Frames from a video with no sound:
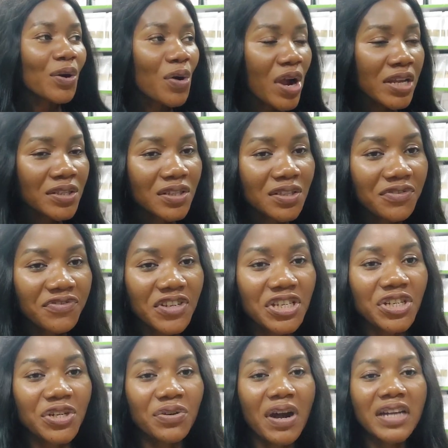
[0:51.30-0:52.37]
go into the
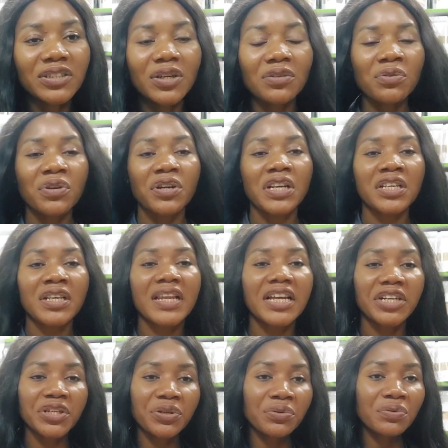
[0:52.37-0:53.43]
video, I just want to
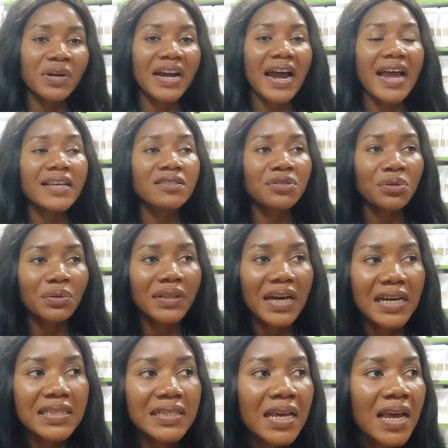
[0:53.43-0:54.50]
let you guys know
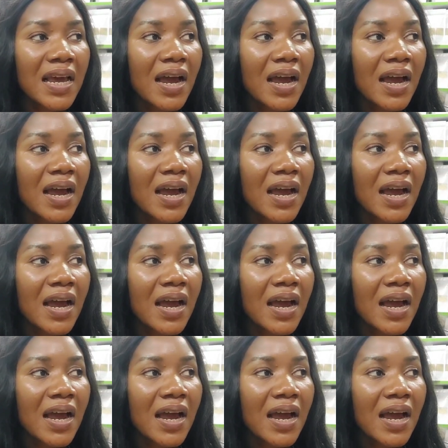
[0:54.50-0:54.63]
that